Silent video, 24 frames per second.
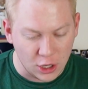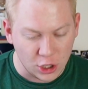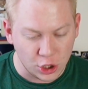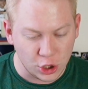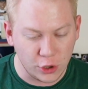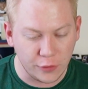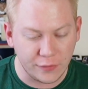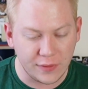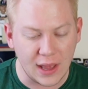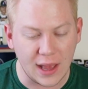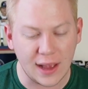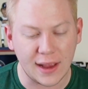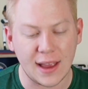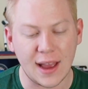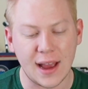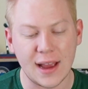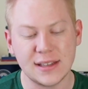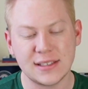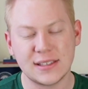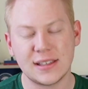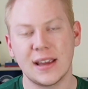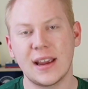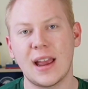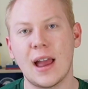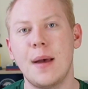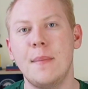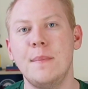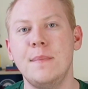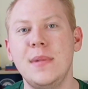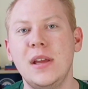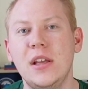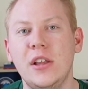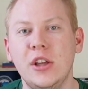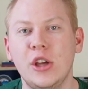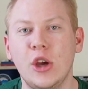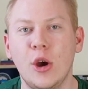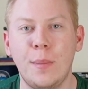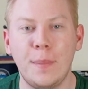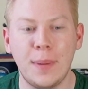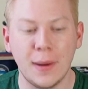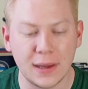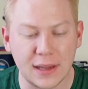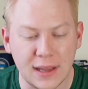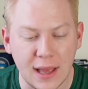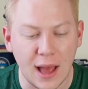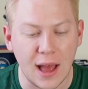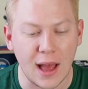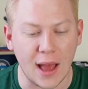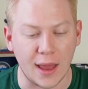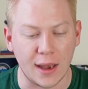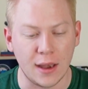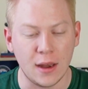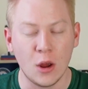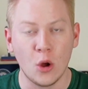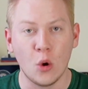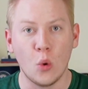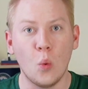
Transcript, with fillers: You've got guys like Emilio Pagan.